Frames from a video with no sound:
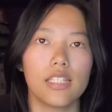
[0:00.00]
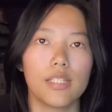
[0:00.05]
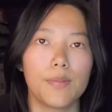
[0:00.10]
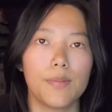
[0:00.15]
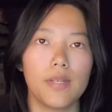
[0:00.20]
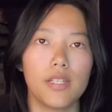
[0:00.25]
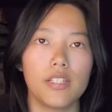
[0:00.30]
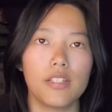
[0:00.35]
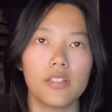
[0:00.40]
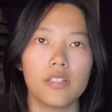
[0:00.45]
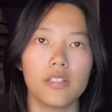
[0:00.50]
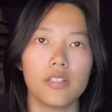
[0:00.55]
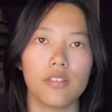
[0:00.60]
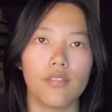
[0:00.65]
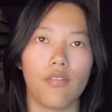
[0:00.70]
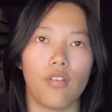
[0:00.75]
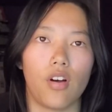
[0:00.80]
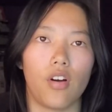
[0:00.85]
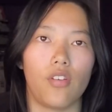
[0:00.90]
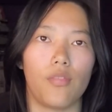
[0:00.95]
Species
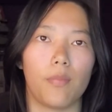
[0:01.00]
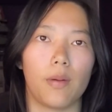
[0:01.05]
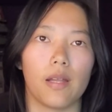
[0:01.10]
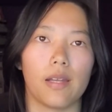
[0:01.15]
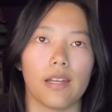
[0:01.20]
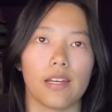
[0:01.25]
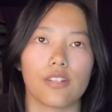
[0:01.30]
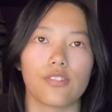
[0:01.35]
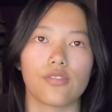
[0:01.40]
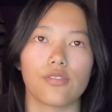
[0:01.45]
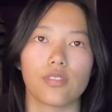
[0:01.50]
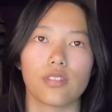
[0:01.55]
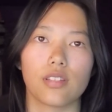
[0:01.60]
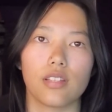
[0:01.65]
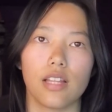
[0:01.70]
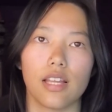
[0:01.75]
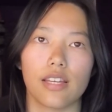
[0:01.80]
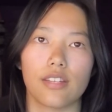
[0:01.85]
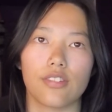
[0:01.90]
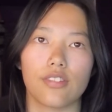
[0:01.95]
evolve by natural
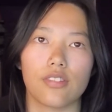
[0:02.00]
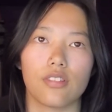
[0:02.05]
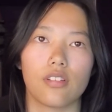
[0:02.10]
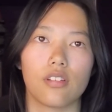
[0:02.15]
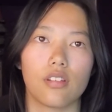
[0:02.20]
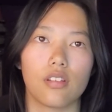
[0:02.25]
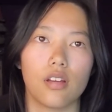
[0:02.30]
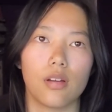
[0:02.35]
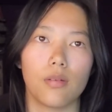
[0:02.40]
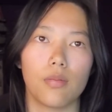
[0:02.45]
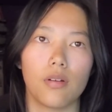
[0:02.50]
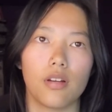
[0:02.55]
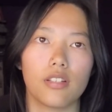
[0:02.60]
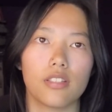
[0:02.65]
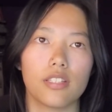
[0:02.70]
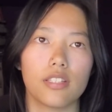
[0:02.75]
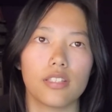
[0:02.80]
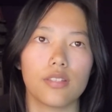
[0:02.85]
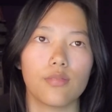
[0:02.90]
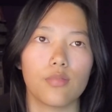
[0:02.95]
selection, a
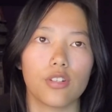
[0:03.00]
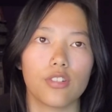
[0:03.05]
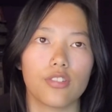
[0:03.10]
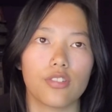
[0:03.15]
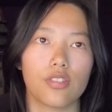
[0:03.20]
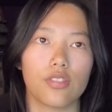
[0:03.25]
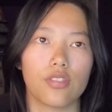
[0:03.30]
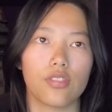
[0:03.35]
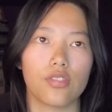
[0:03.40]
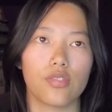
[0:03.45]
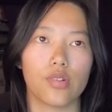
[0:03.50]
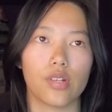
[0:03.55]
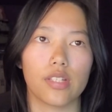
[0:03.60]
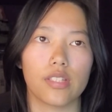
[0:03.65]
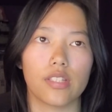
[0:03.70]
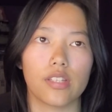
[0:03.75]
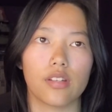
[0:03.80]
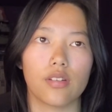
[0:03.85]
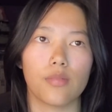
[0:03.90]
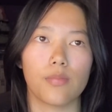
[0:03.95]
process in which certain
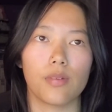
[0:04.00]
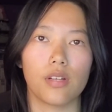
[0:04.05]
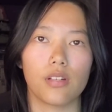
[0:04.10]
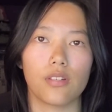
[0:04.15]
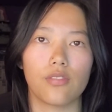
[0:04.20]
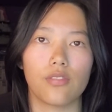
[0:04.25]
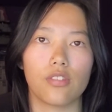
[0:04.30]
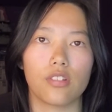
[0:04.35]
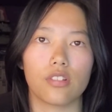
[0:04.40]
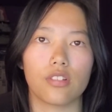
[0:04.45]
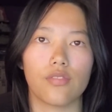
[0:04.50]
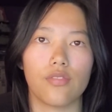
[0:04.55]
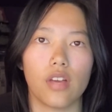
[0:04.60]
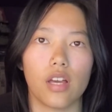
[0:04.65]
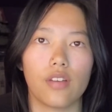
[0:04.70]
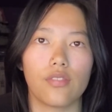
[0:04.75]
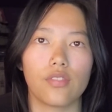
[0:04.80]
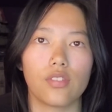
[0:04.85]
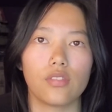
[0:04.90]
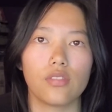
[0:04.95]
traits that are better for
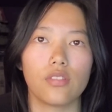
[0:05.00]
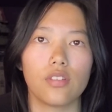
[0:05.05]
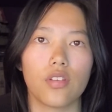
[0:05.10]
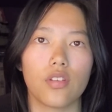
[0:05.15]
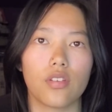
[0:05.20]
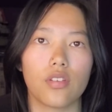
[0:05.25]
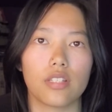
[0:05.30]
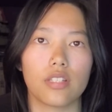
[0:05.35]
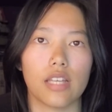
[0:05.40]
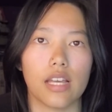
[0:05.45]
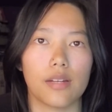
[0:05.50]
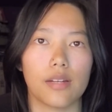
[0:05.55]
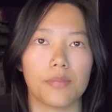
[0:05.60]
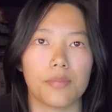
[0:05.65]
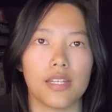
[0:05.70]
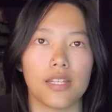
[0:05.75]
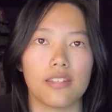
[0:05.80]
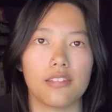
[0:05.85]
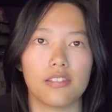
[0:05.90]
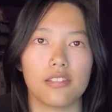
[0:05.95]
survival, known as
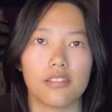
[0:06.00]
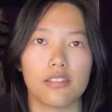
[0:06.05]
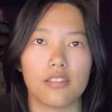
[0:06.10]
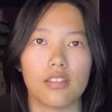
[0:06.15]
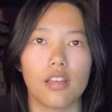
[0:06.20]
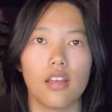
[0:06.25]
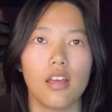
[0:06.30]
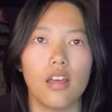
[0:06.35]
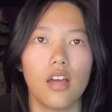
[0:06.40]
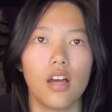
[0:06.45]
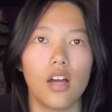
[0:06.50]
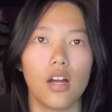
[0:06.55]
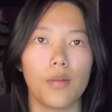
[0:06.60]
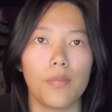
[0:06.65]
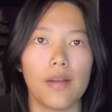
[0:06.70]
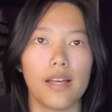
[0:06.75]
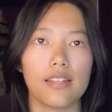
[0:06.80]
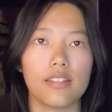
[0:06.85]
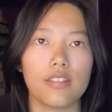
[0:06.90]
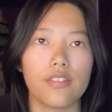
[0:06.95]
adaptations, are
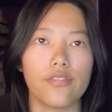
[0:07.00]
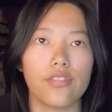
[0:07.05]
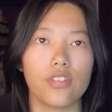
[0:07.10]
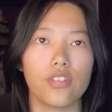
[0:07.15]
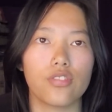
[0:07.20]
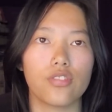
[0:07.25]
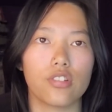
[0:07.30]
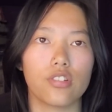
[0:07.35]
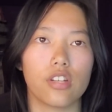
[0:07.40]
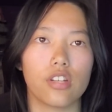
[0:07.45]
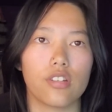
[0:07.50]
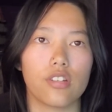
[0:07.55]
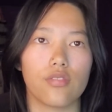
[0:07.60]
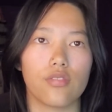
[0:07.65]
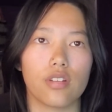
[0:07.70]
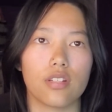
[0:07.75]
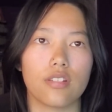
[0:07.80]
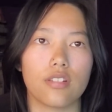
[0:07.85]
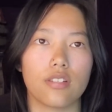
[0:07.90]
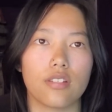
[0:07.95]
passed to future
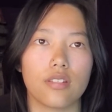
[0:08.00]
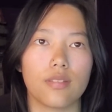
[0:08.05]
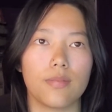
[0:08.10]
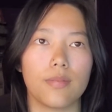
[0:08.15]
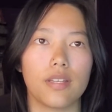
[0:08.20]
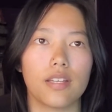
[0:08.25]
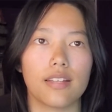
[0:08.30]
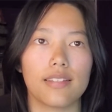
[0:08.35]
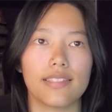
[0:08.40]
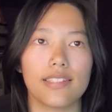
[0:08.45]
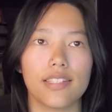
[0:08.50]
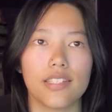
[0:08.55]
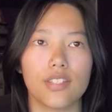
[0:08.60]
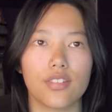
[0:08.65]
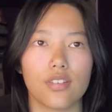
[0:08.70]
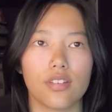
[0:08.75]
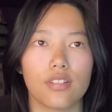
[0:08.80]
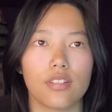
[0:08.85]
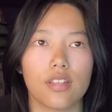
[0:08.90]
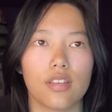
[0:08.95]
generations because these
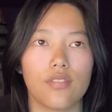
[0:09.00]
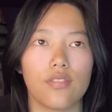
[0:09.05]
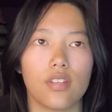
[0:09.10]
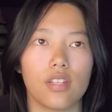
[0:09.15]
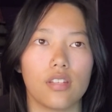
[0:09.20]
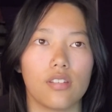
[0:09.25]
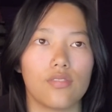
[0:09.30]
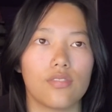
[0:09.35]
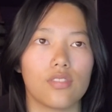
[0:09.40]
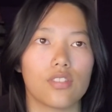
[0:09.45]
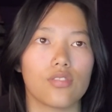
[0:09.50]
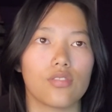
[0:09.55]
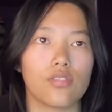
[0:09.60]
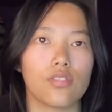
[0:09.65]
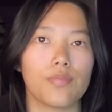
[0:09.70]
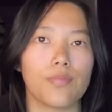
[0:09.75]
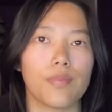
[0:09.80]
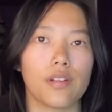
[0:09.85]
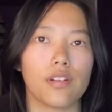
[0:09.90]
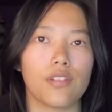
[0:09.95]
traits give
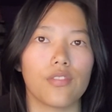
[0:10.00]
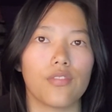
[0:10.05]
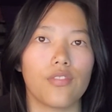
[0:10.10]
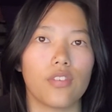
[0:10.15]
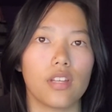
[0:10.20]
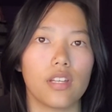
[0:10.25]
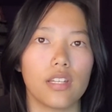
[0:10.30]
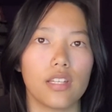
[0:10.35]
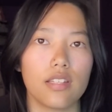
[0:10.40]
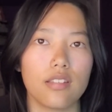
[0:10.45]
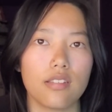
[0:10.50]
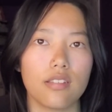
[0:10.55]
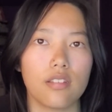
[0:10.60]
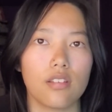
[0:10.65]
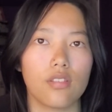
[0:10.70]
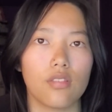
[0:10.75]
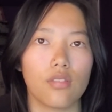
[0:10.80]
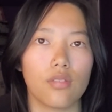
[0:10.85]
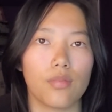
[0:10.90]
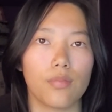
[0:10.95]
individuals better fitness
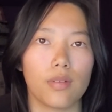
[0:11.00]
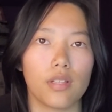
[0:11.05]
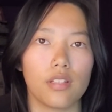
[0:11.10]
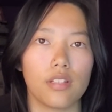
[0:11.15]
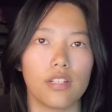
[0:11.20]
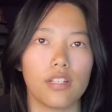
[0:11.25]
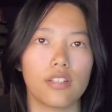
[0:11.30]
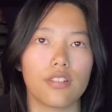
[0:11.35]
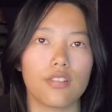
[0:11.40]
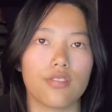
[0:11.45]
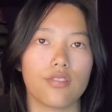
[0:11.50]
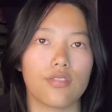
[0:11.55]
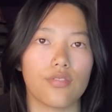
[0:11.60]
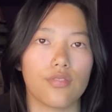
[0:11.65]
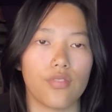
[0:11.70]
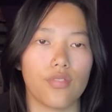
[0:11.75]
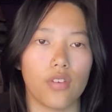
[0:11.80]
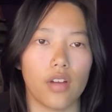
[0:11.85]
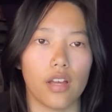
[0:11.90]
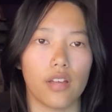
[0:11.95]
or ability to
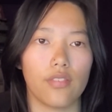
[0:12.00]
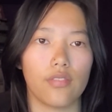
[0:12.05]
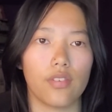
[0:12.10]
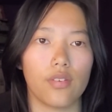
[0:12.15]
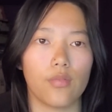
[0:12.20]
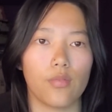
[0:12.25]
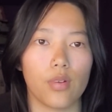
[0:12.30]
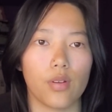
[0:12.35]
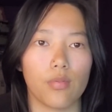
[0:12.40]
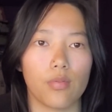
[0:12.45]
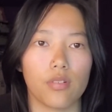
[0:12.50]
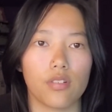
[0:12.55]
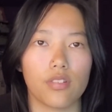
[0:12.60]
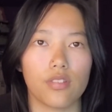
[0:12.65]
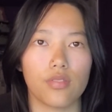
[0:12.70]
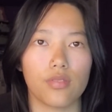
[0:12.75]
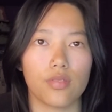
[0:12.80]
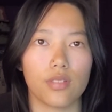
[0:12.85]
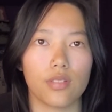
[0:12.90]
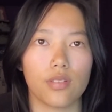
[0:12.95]
survive and
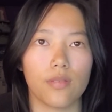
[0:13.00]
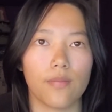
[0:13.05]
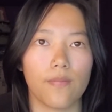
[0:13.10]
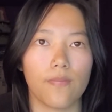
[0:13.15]
reproduce.